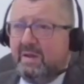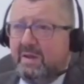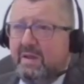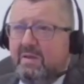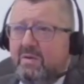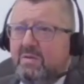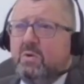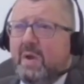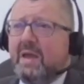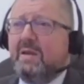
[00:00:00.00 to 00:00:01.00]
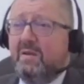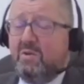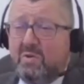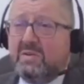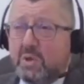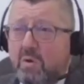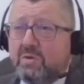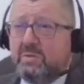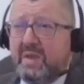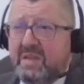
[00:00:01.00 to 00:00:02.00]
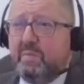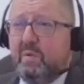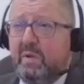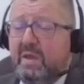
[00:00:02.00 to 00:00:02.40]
you can talk to people